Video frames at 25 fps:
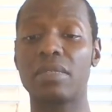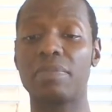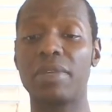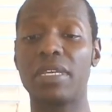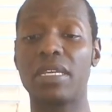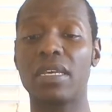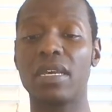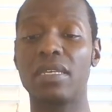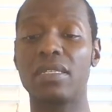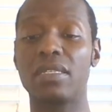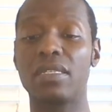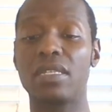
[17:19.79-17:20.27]

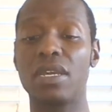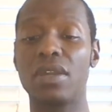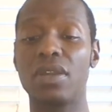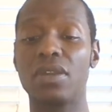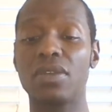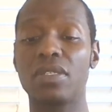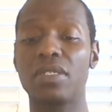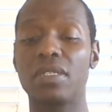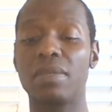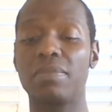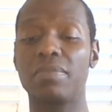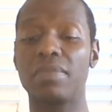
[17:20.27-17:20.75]
because there
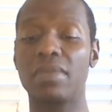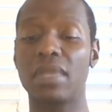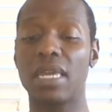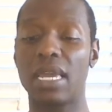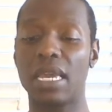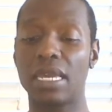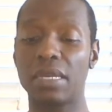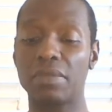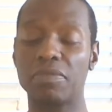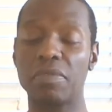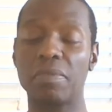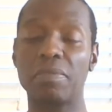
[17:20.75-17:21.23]
are some
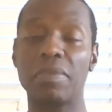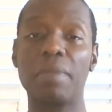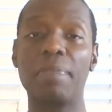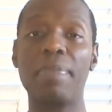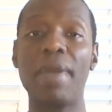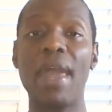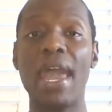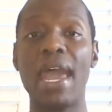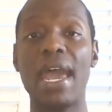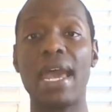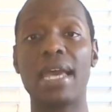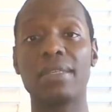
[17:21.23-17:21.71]
things from the
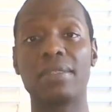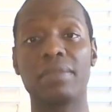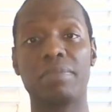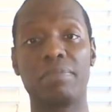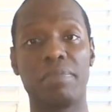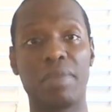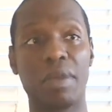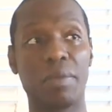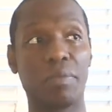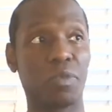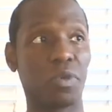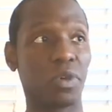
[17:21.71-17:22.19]
past,
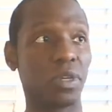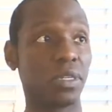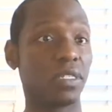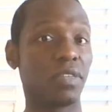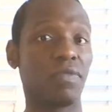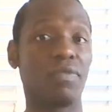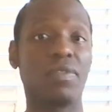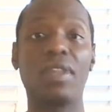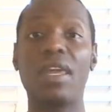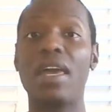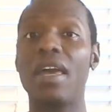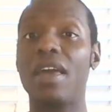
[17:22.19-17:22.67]
memories
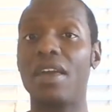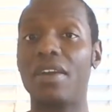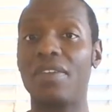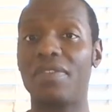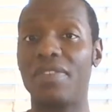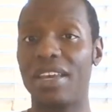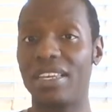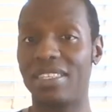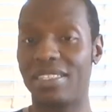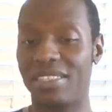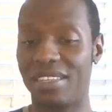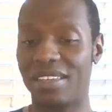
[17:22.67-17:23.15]
of
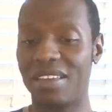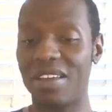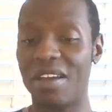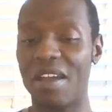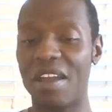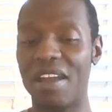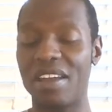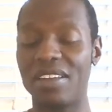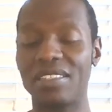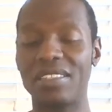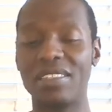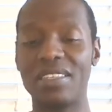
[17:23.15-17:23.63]
love, as the
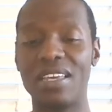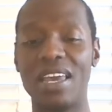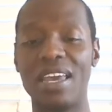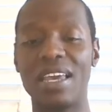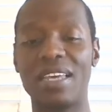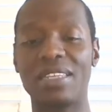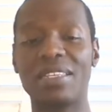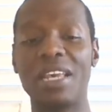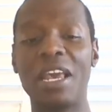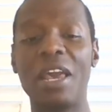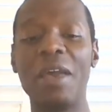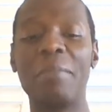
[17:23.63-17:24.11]
card
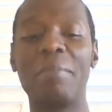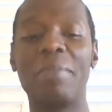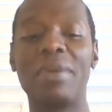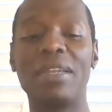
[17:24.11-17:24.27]
says,